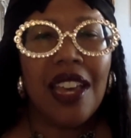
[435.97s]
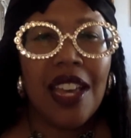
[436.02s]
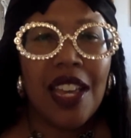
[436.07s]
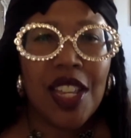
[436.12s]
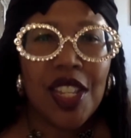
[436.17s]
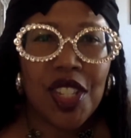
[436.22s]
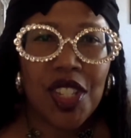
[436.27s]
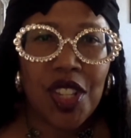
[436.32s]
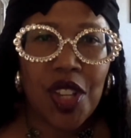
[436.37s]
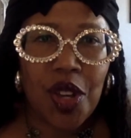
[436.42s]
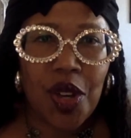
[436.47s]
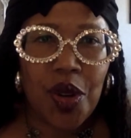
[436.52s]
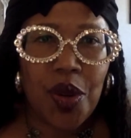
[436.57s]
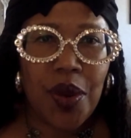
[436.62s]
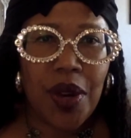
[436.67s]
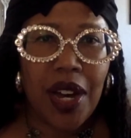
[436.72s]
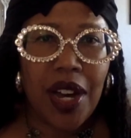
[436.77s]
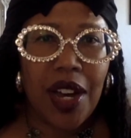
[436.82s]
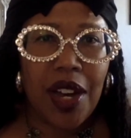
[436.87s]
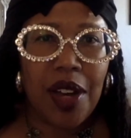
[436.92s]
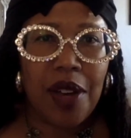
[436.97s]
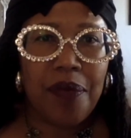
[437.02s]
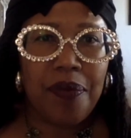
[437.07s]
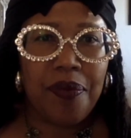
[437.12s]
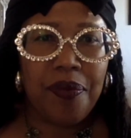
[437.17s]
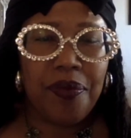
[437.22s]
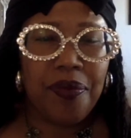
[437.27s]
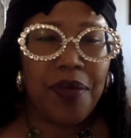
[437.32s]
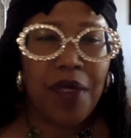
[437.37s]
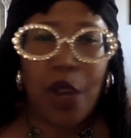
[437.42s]
So
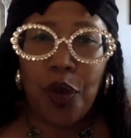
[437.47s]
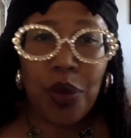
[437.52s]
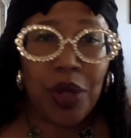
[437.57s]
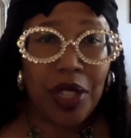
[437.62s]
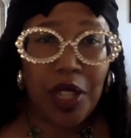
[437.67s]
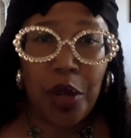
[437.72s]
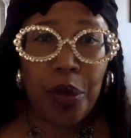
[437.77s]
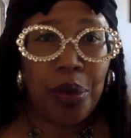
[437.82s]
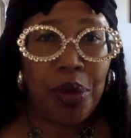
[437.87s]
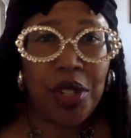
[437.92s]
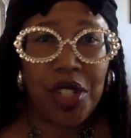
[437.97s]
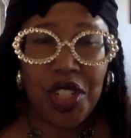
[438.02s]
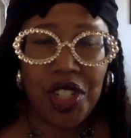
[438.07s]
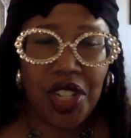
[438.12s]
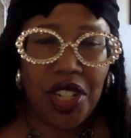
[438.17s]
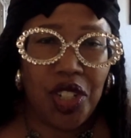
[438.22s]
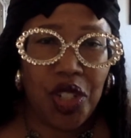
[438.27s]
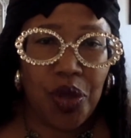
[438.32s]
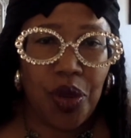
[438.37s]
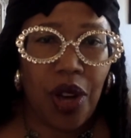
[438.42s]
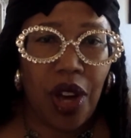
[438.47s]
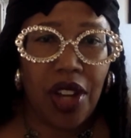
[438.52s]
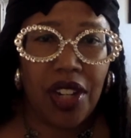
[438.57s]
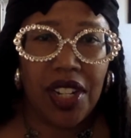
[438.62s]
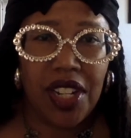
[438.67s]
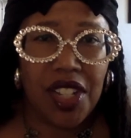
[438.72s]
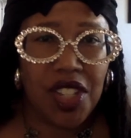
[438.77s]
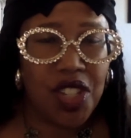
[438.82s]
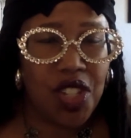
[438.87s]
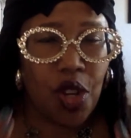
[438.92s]
I really appreciate you,
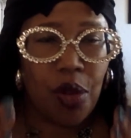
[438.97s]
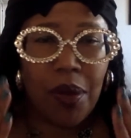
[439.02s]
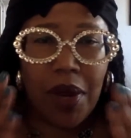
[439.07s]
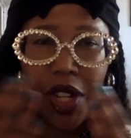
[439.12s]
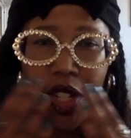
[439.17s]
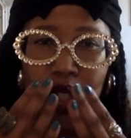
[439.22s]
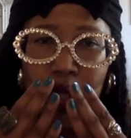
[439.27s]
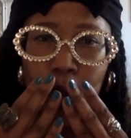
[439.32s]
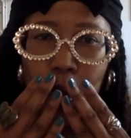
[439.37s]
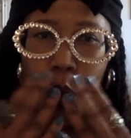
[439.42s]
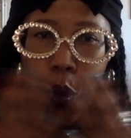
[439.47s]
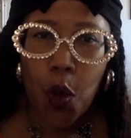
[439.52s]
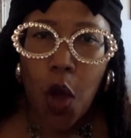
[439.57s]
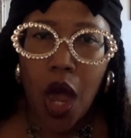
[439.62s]
audience, so much.